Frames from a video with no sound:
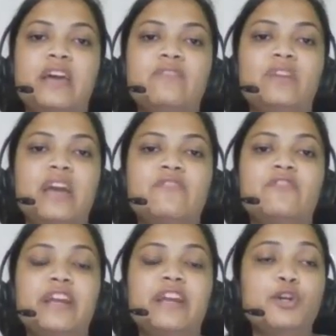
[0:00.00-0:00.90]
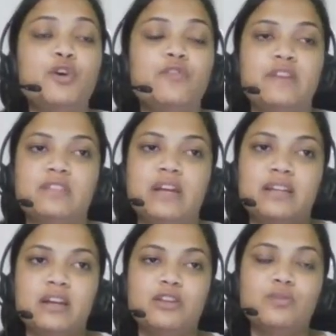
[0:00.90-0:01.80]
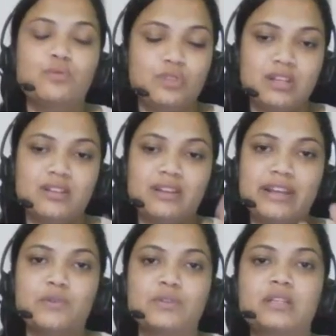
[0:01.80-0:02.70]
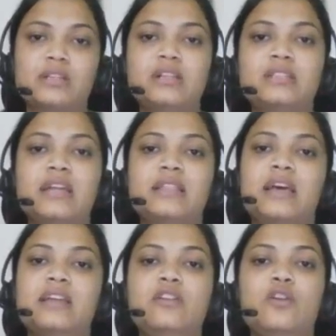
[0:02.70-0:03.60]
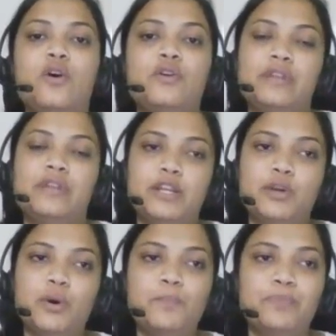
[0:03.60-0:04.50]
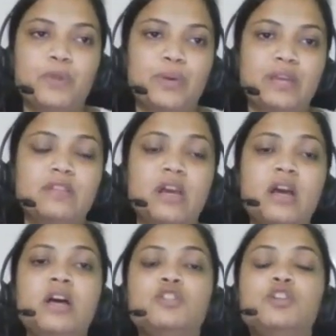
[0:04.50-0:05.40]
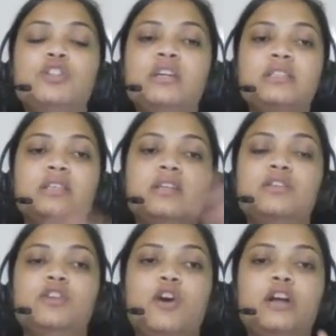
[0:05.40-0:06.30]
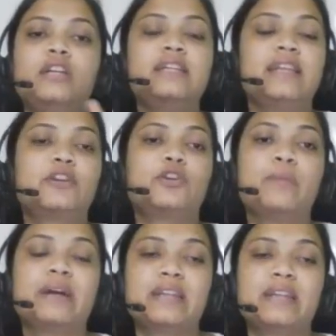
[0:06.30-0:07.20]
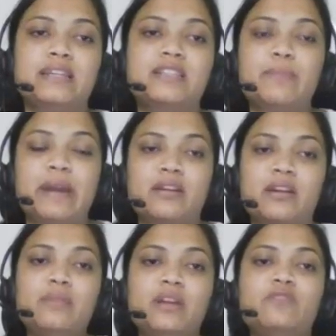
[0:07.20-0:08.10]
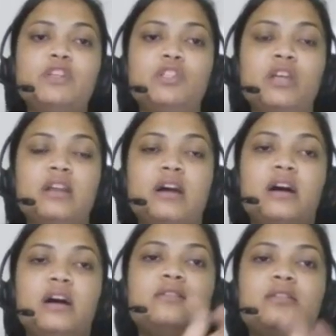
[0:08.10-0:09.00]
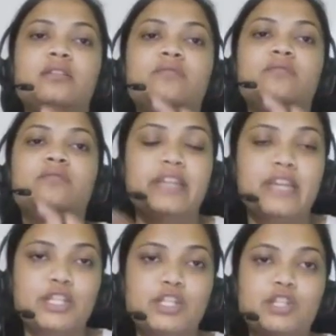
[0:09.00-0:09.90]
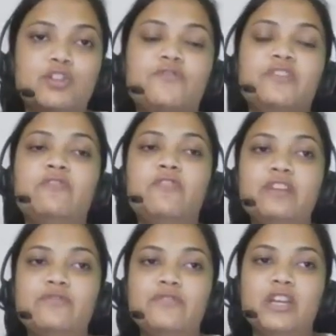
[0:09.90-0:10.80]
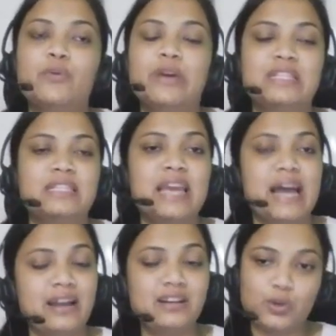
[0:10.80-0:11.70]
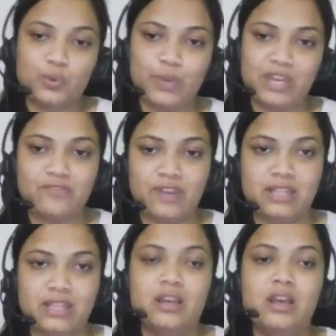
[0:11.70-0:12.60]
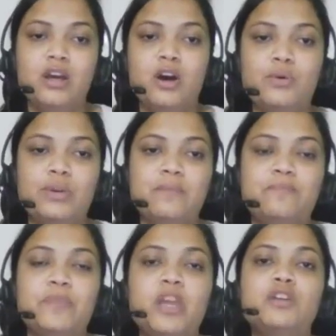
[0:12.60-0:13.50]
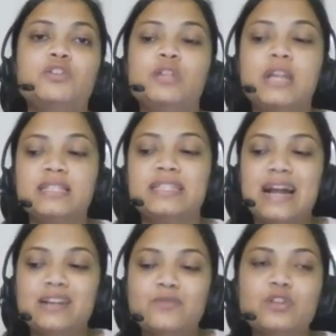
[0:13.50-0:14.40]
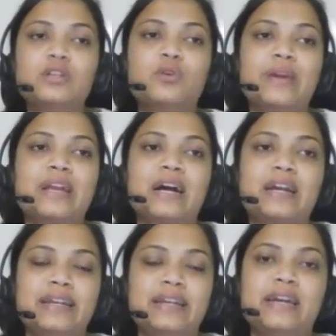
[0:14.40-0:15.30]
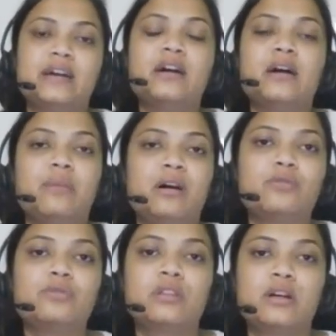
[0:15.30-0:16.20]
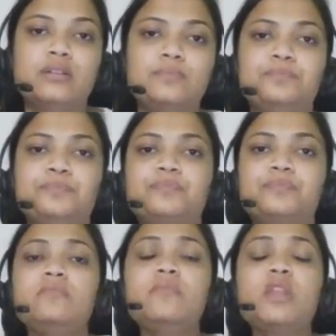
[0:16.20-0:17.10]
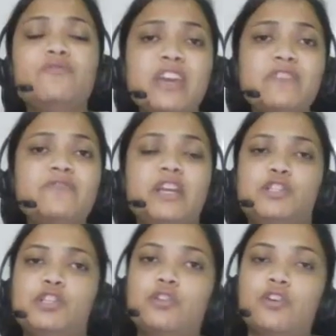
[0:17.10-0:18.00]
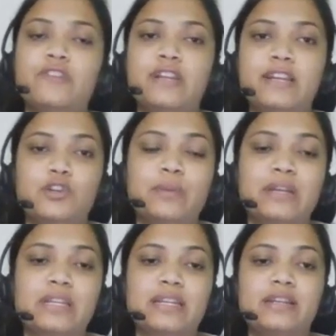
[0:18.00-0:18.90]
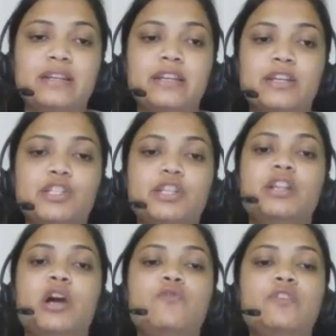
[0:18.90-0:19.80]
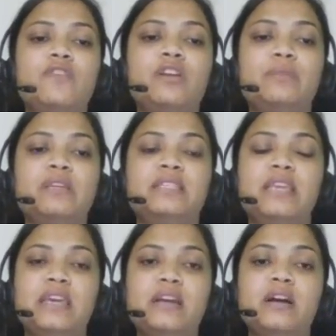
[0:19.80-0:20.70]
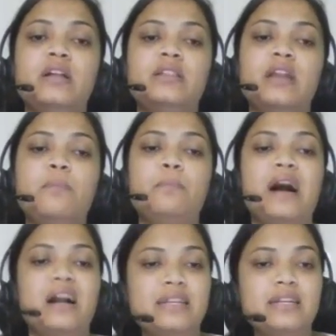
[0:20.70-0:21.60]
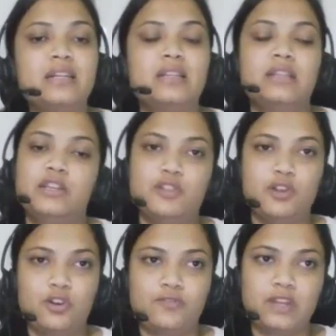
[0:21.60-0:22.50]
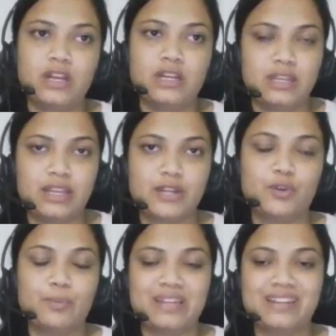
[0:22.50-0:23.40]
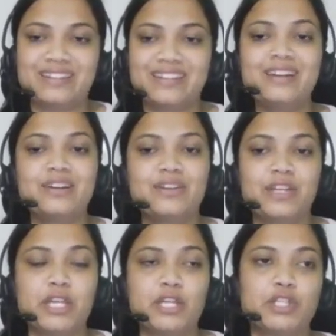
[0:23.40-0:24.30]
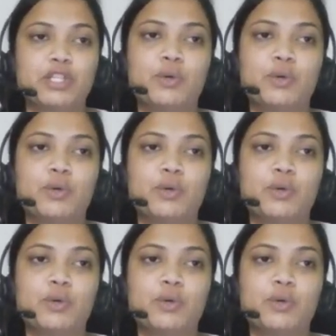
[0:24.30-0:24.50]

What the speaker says: Then we have radio waves that are used in radio signals, and then long radio waves. So this is your electromagnetic spectrum, in which there are the radiations of different frequency and wavelength. Okay, so class, that was a quick idea about the wave nature of electromagnetic radiation. Now we will be seeing the particle nature of the electromagnetic radiation.